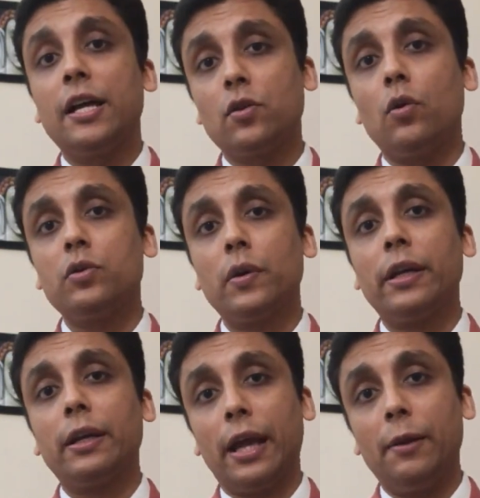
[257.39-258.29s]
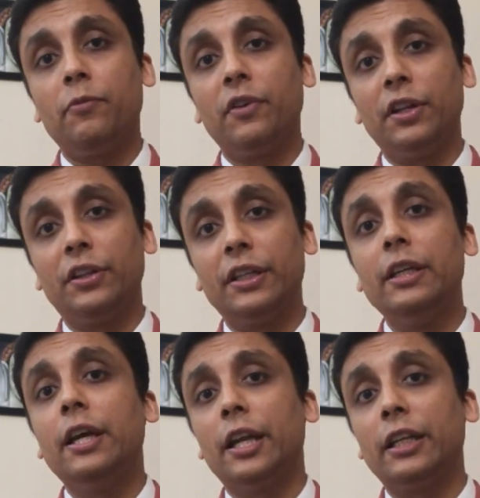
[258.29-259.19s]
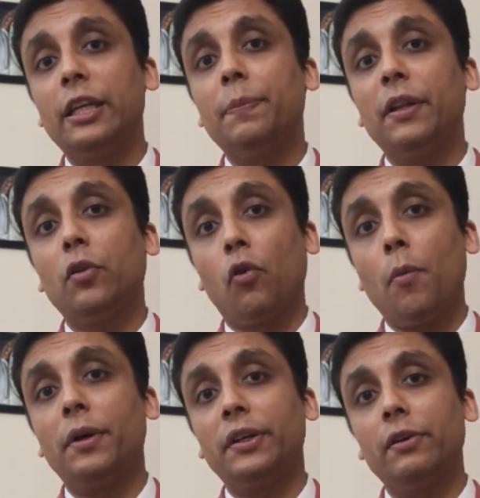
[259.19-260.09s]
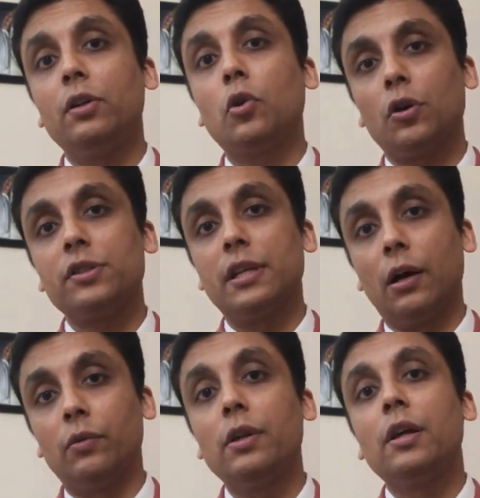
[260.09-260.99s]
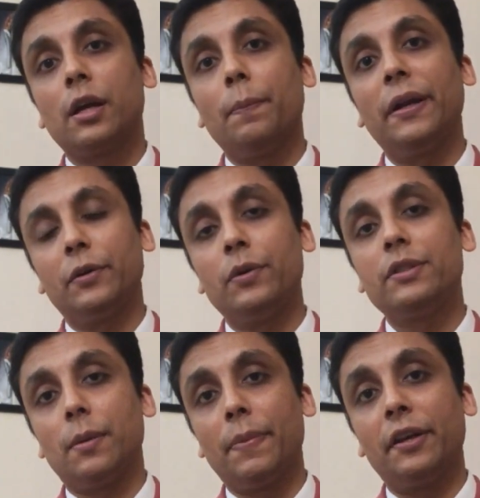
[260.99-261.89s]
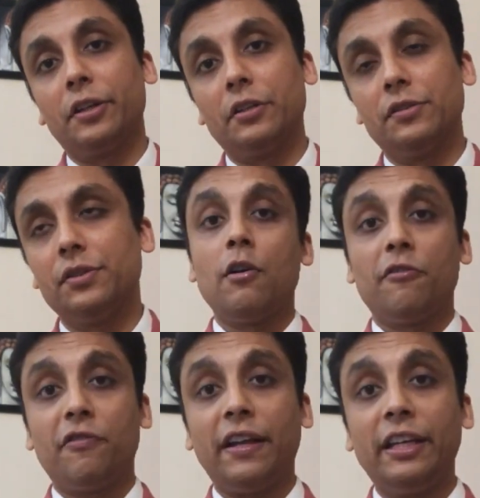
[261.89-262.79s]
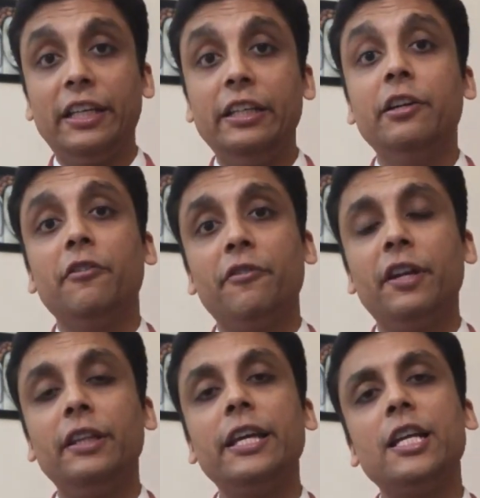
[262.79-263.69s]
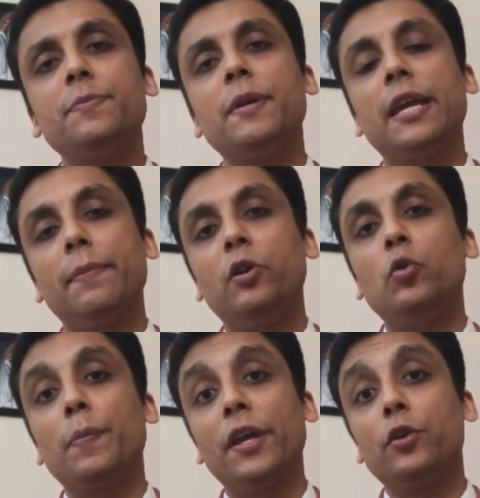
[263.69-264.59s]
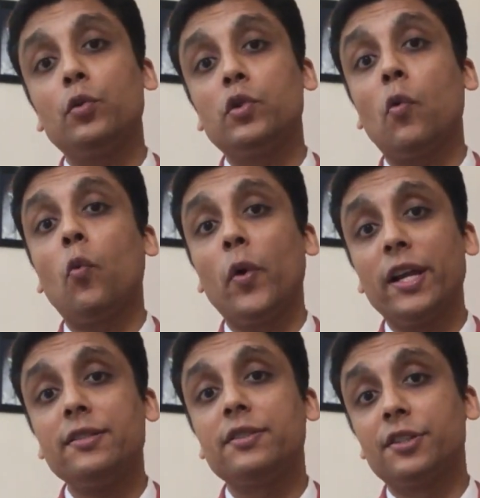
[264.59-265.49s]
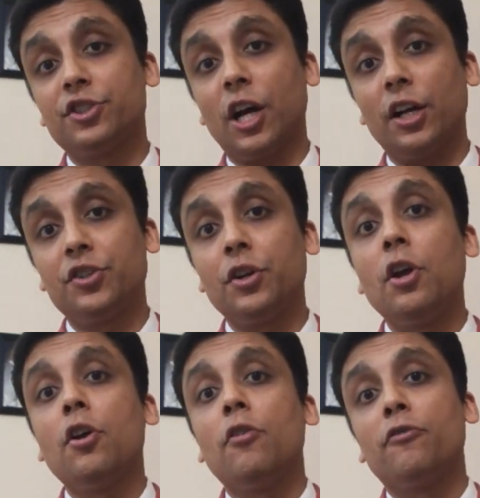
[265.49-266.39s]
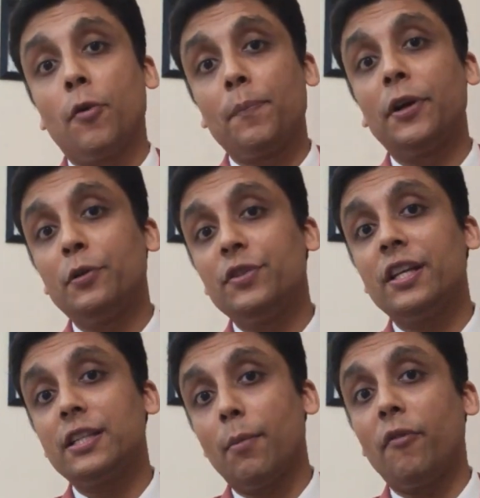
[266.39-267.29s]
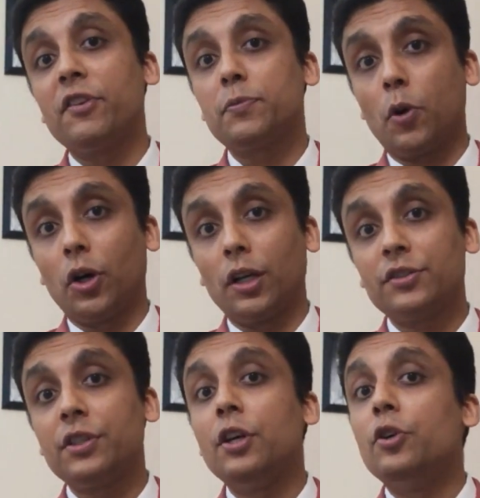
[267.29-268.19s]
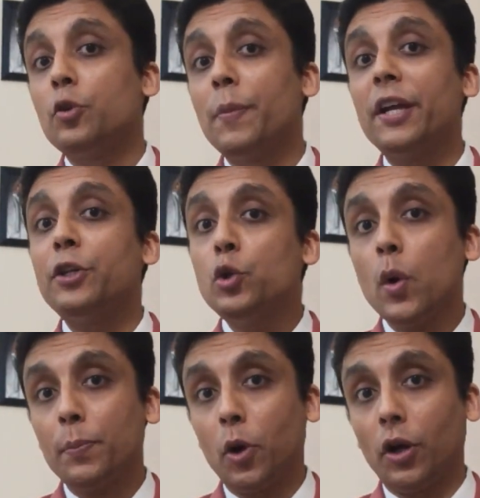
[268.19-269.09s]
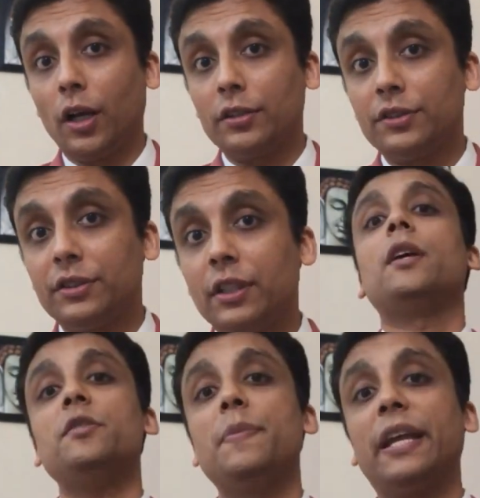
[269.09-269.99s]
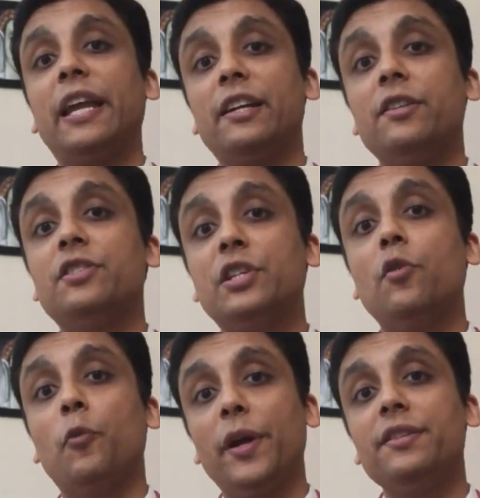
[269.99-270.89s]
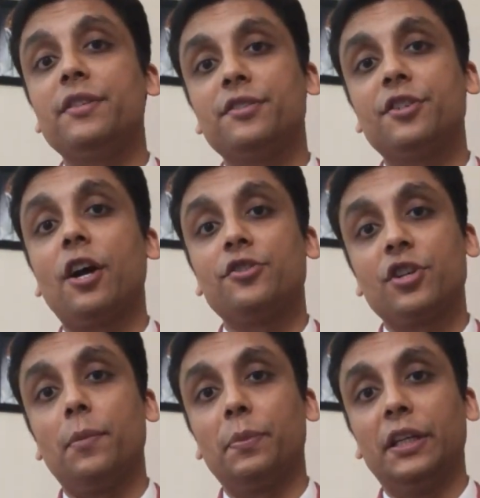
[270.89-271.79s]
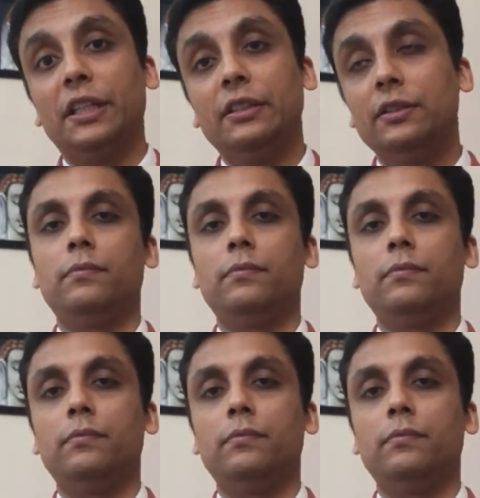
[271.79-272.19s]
has also helped Vinati in keeping the raw material costs down compared to its competitors. Finally, Vinati has been able to make use of waste discharge from producing some of its products to make newer products, thus making it a zero waste discharge company.